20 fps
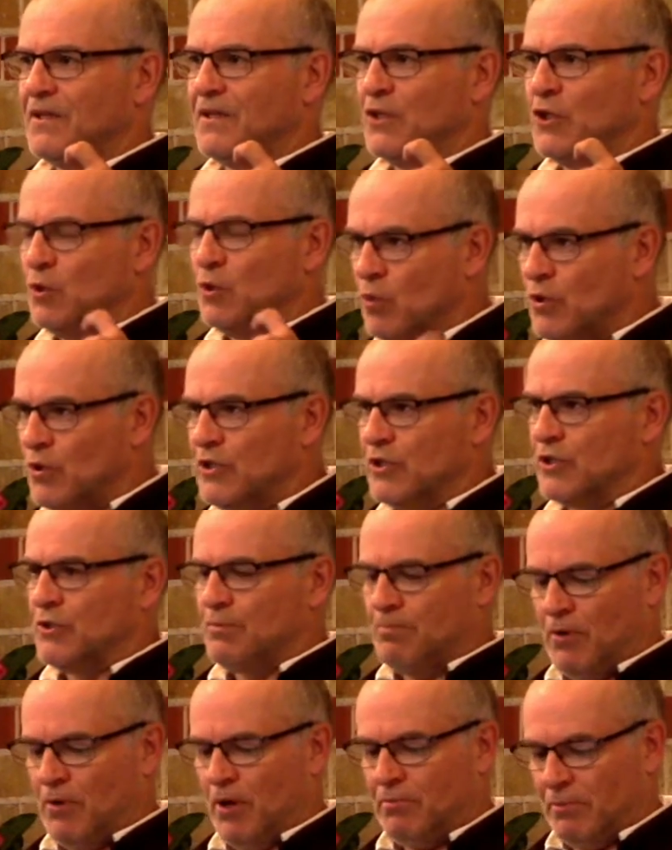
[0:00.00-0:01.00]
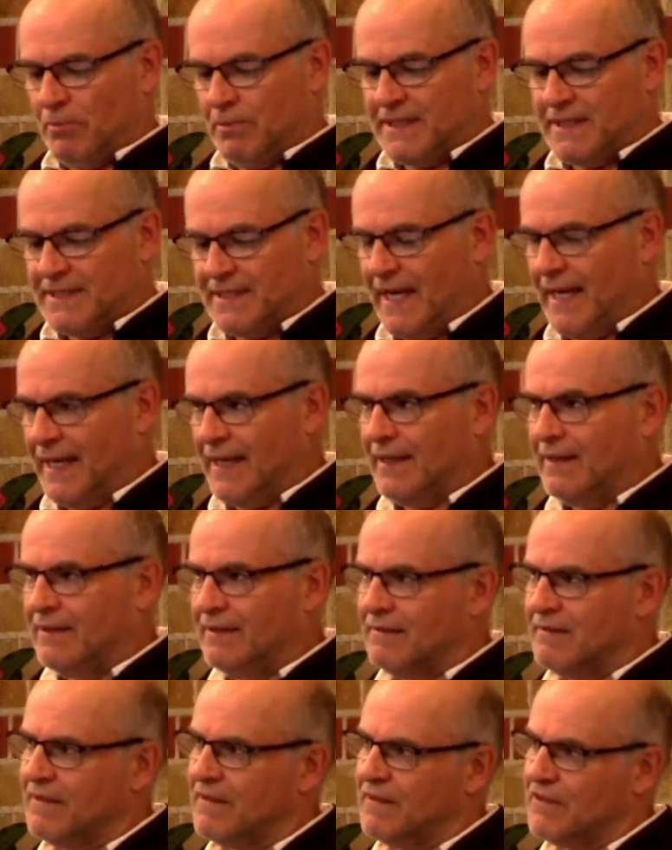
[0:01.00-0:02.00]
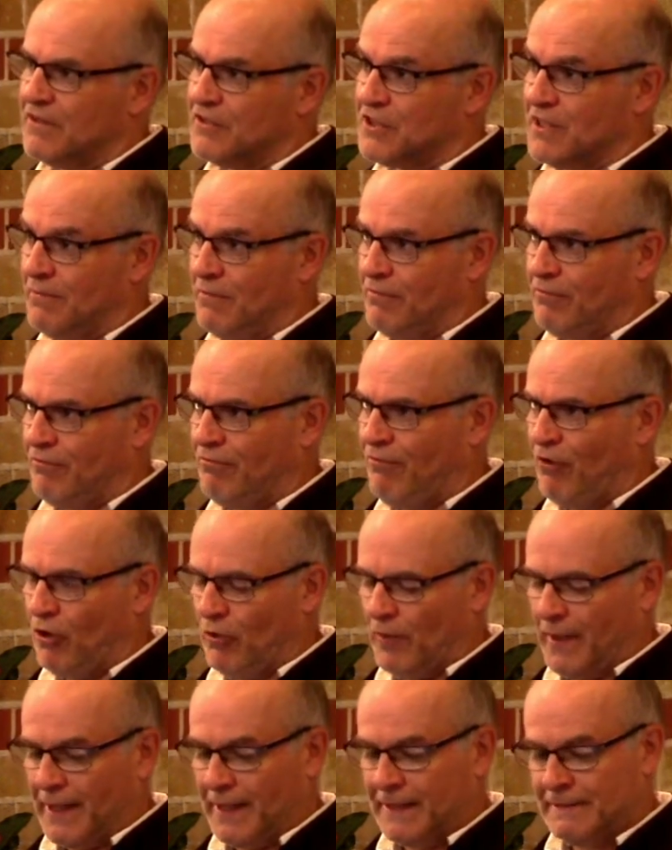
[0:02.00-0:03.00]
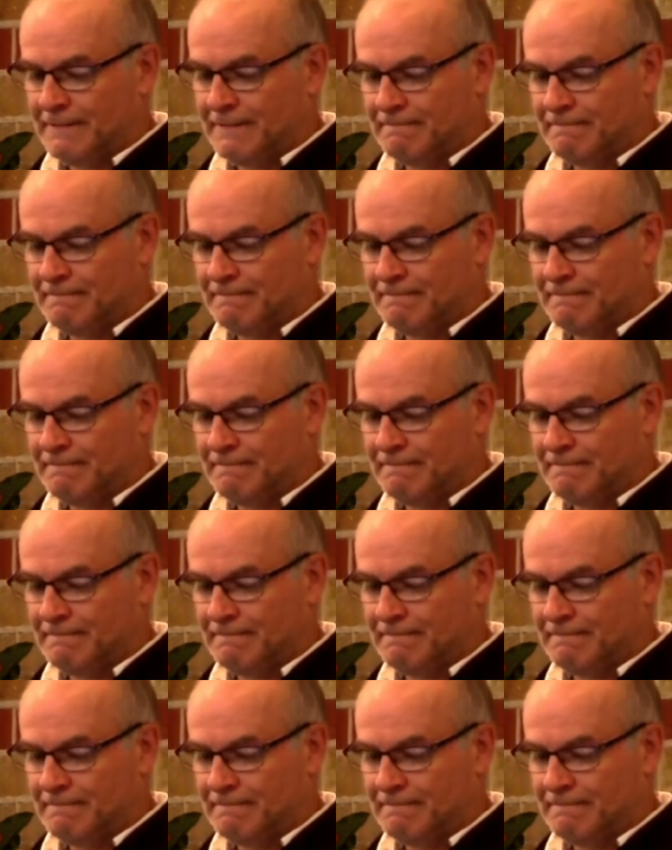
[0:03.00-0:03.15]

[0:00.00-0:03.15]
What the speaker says: You wouldn't probably say some of the following.